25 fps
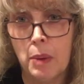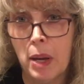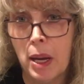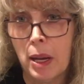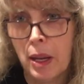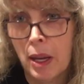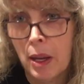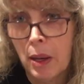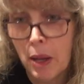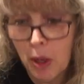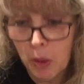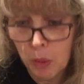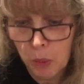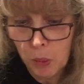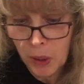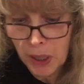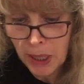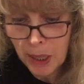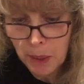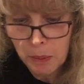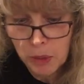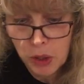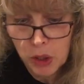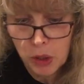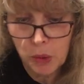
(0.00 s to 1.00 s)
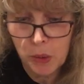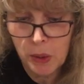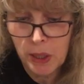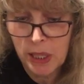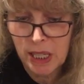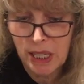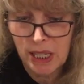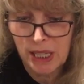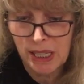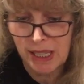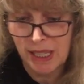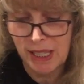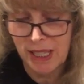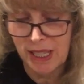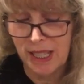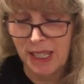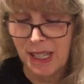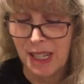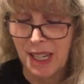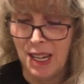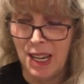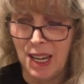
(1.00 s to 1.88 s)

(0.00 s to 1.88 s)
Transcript: uh, what I'm doing is,